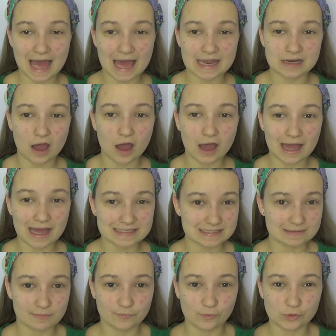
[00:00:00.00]
and as I
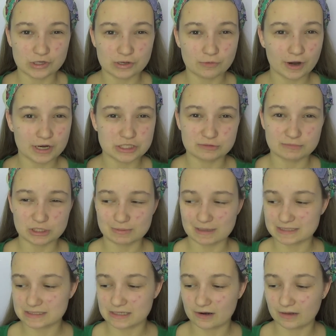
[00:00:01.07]
said before, don't worry too much
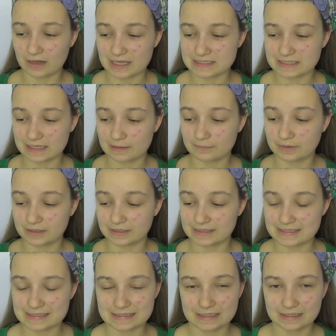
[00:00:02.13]
about sterilising it,
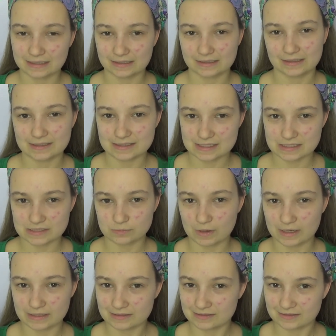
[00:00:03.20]
because since
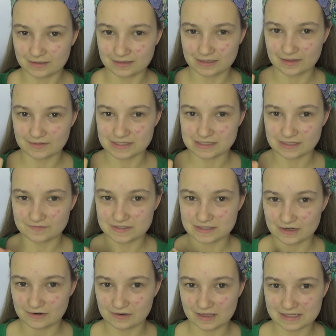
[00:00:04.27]
when are the other stuff
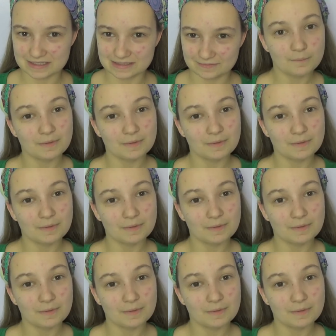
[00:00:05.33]
sterilised?